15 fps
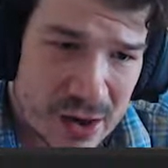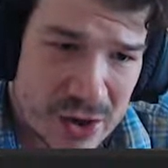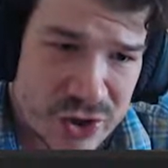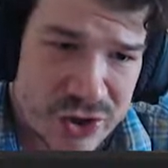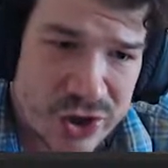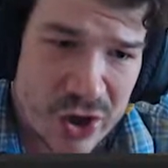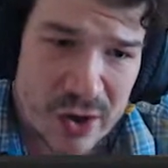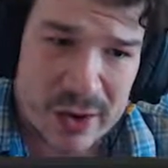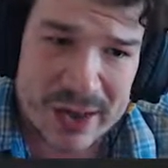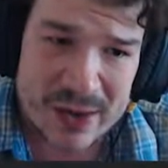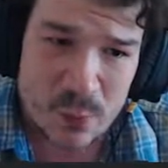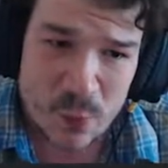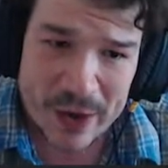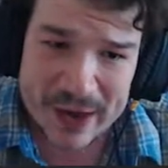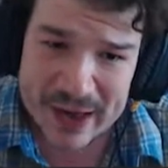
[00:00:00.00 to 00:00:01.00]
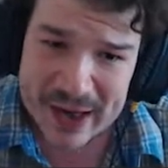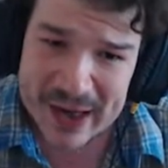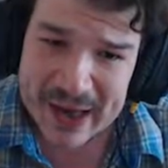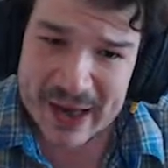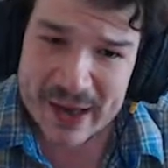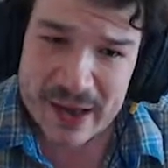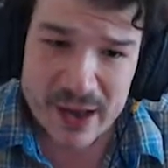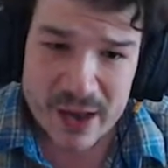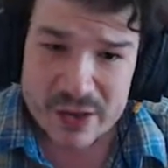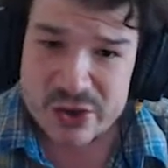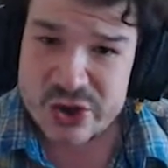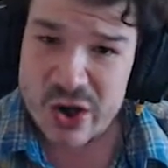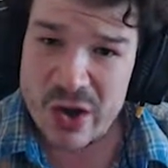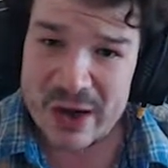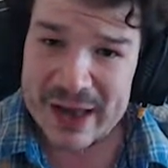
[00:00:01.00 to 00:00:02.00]
Charlie Wiggett here.
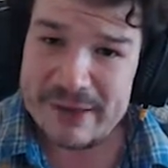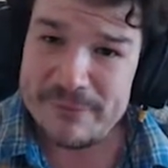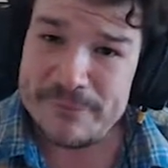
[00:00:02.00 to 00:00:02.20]
Charlie,